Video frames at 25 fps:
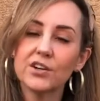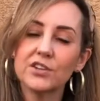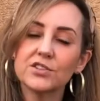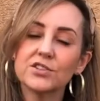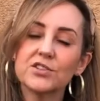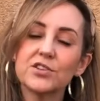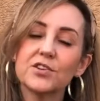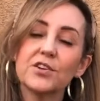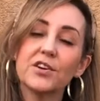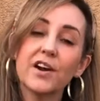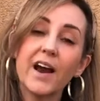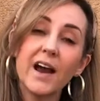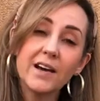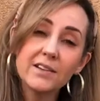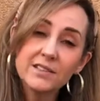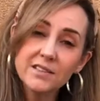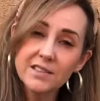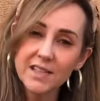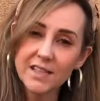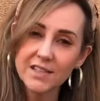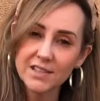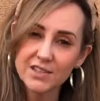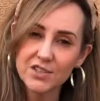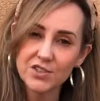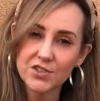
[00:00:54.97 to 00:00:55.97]
So your house
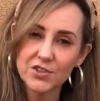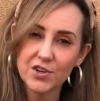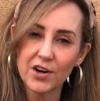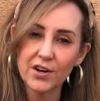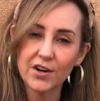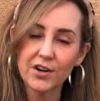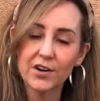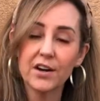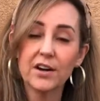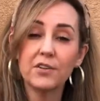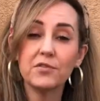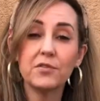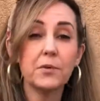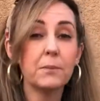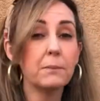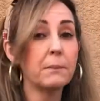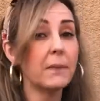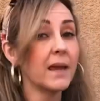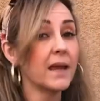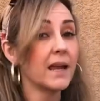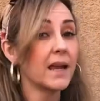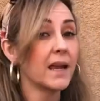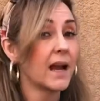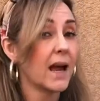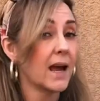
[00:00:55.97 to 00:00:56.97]
gets stronger if you
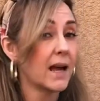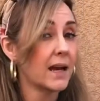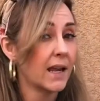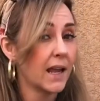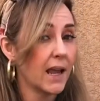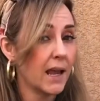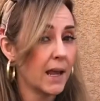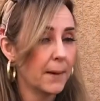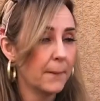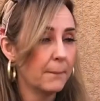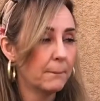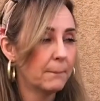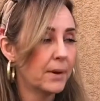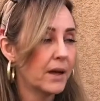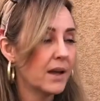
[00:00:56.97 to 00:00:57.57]
make it out of hemp.